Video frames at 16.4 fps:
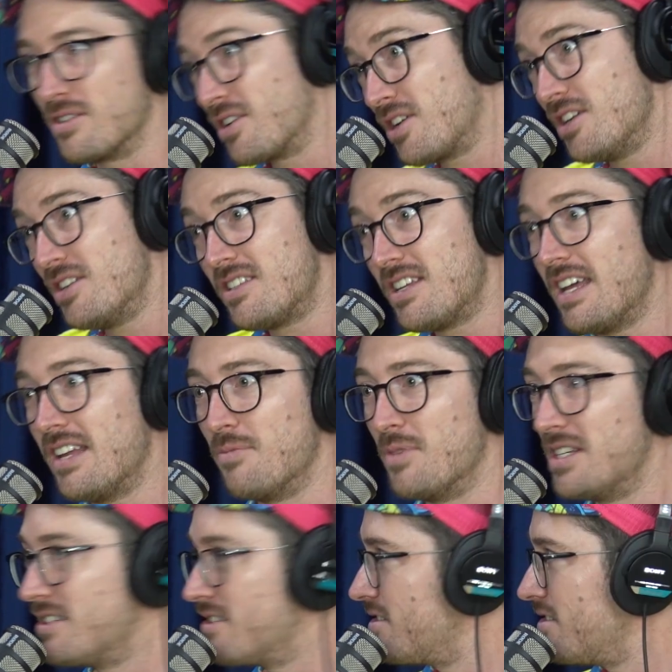Like you said,
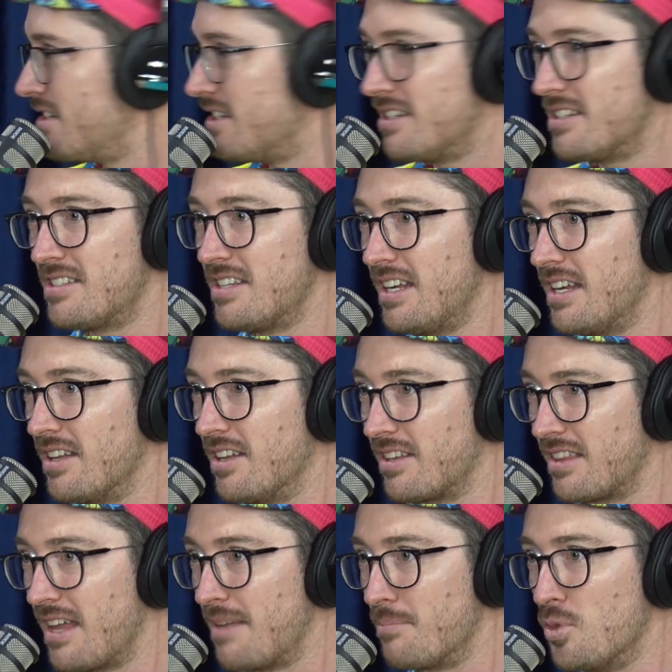you just said it,
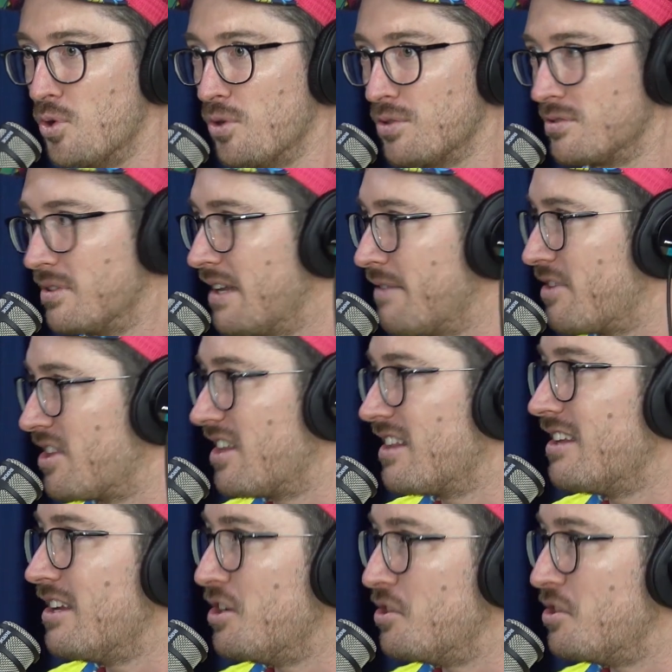like that morsel, everything that